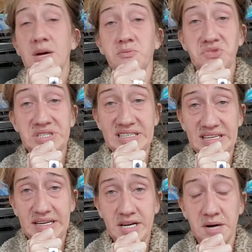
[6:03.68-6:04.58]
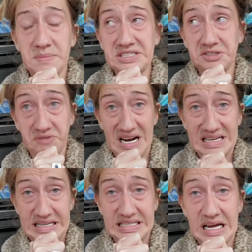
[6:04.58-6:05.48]
I'm really coming to
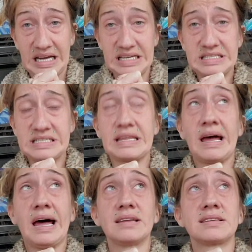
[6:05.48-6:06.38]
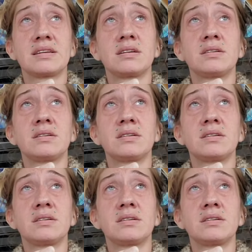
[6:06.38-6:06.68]
recognize that